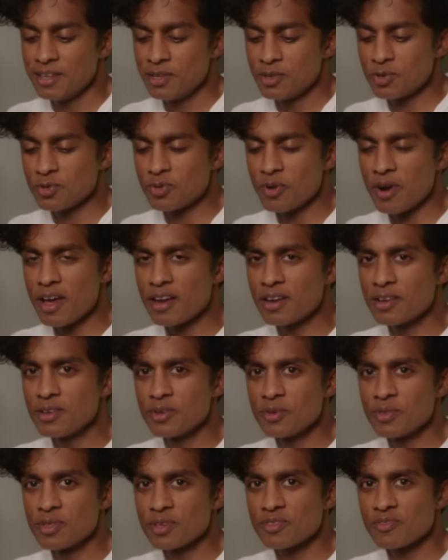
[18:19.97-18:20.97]
try to
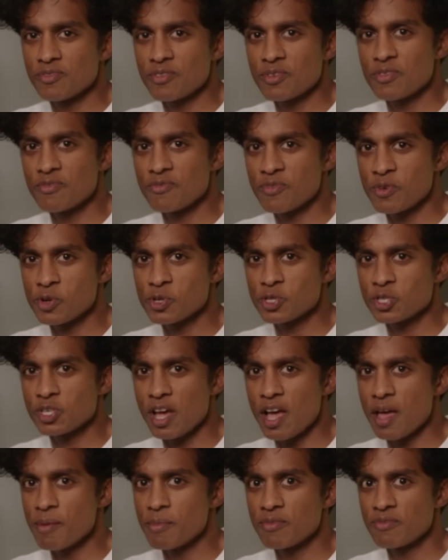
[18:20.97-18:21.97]
do this for the first
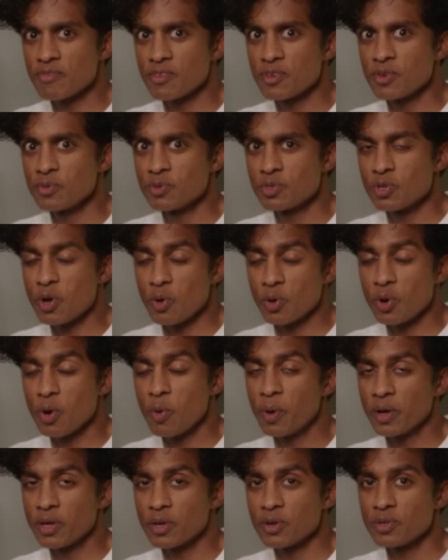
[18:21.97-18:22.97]
time if you don't know
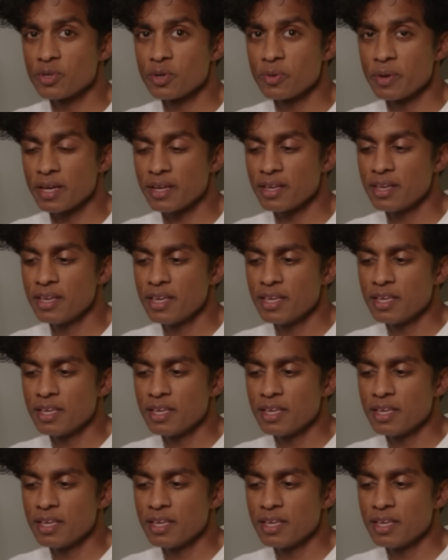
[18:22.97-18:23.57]
what you're doing.